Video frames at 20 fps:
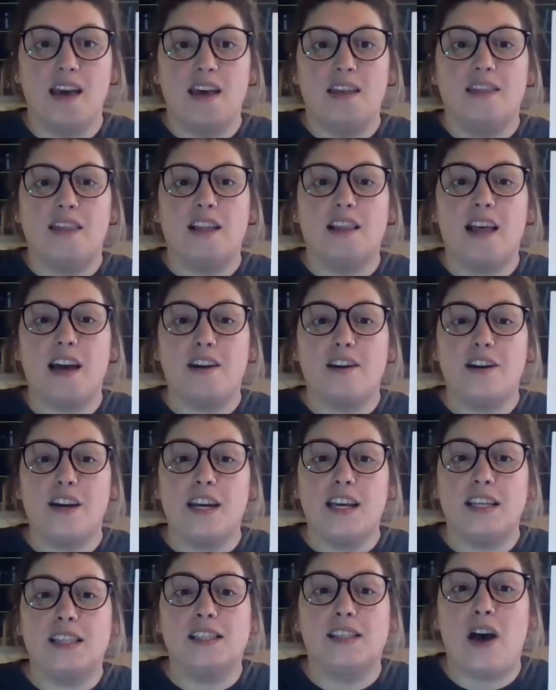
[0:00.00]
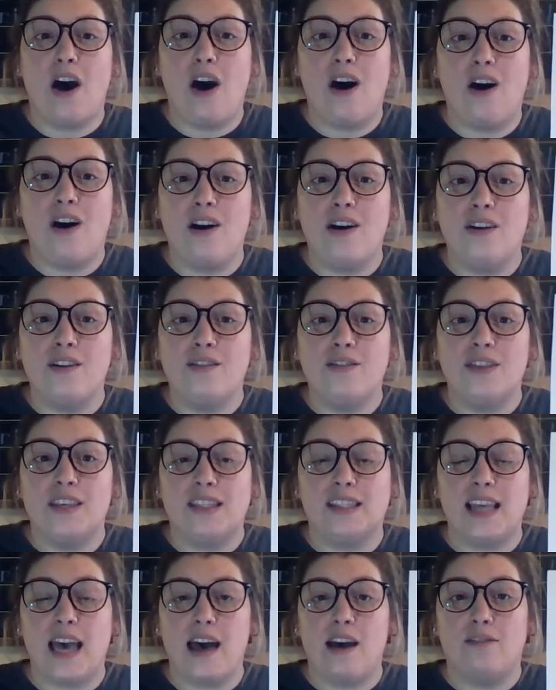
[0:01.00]
The letter is R. The
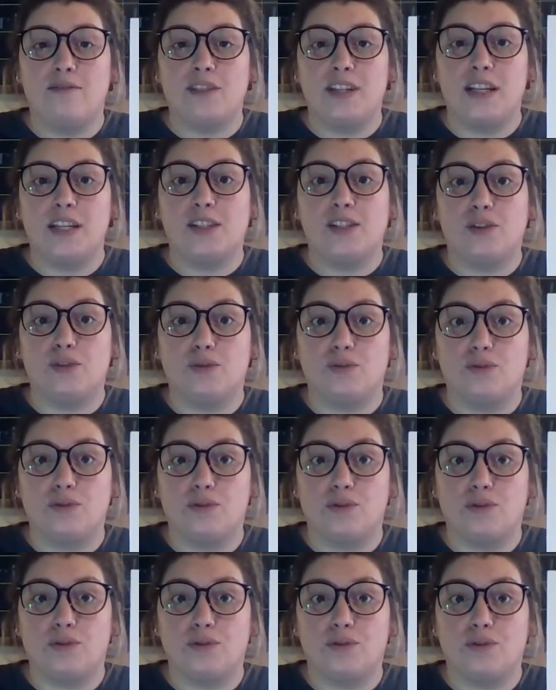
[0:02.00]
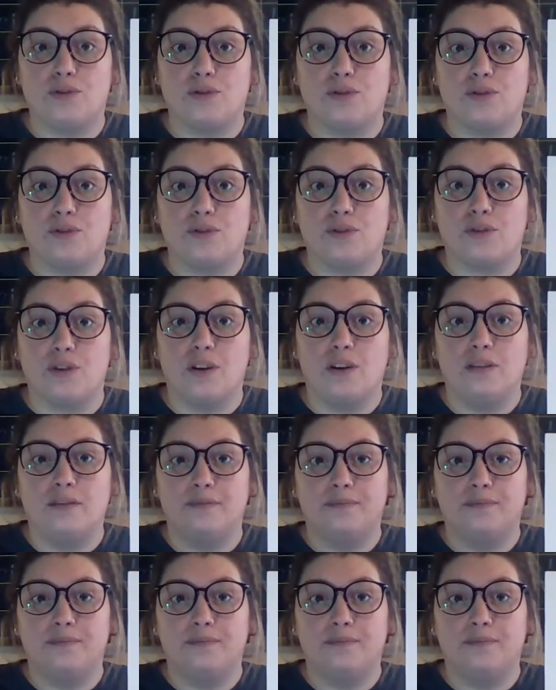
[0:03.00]
sound is R.